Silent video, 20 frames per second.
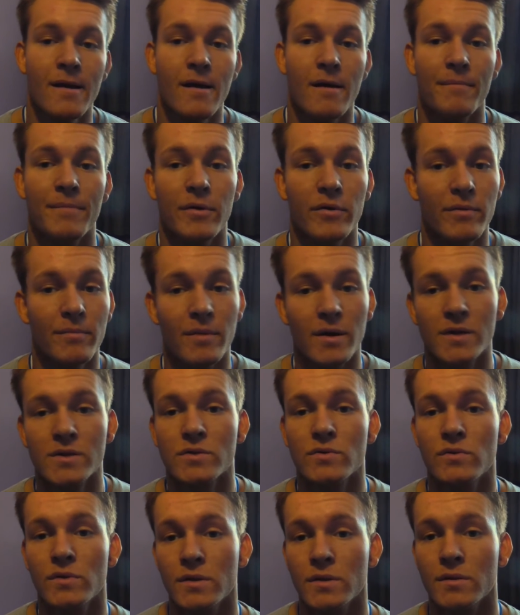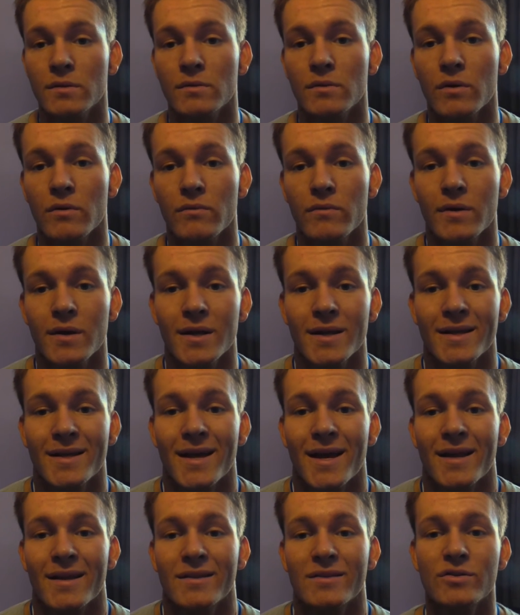I'm building muscle and not really
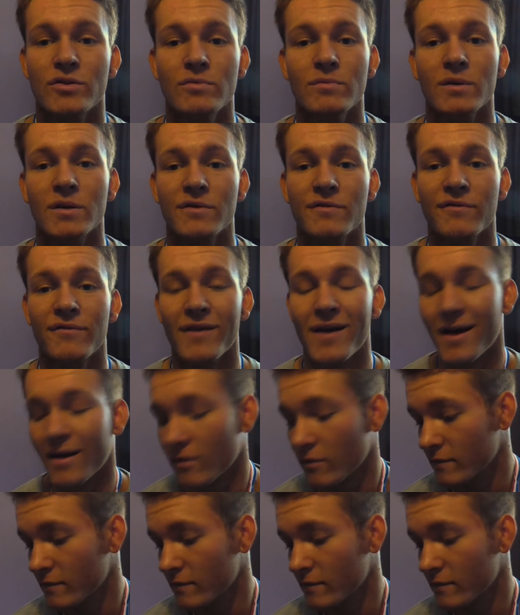gaining too much fat.